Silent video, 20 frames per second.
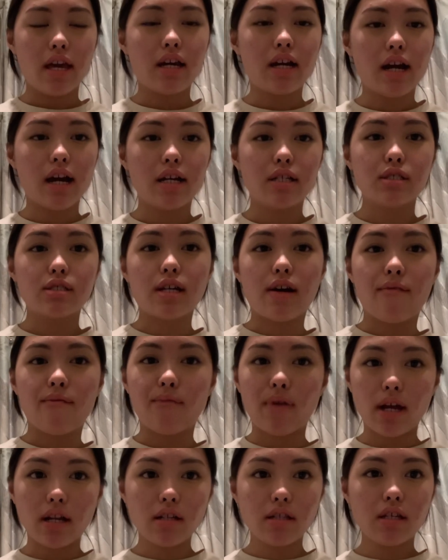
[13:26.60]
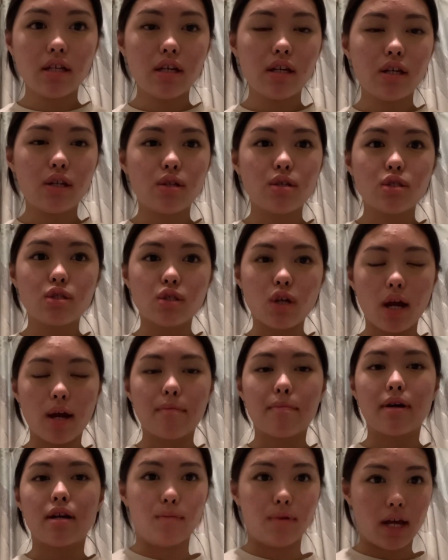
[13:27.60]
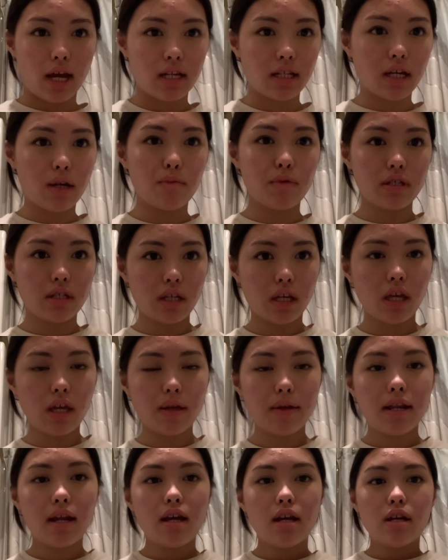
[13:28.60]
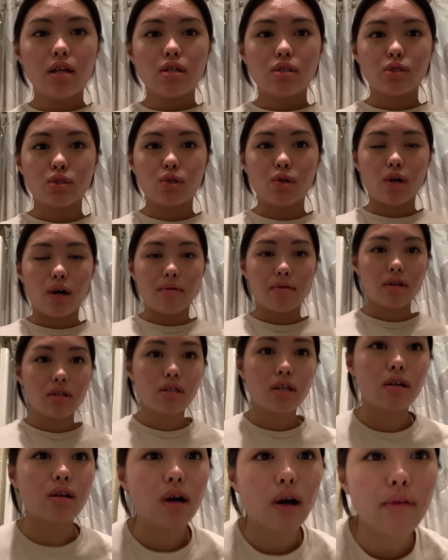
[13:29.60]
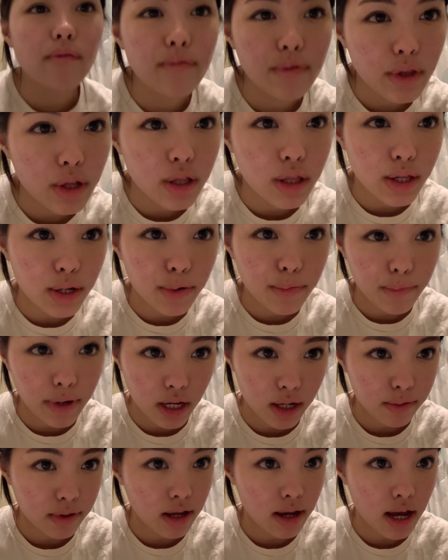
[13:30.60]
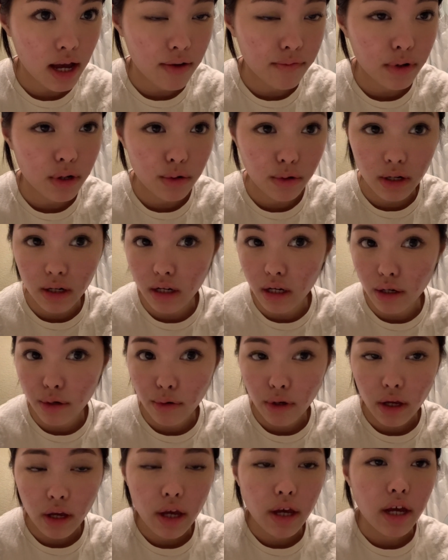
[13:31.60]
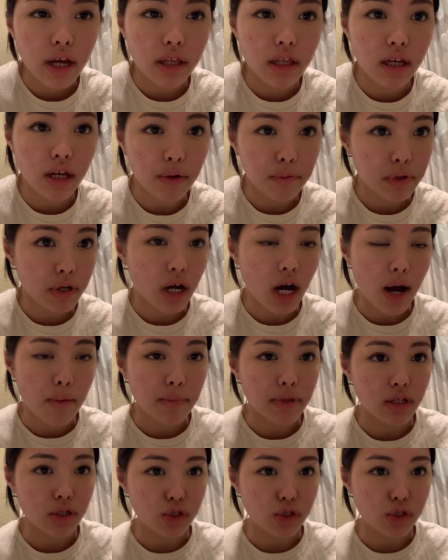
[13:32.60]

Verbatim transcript: guys, I'm finally gonna start my nighttime routine. So I'm gonna take off the little makeup that I have on right now and then I'm gonna hop in the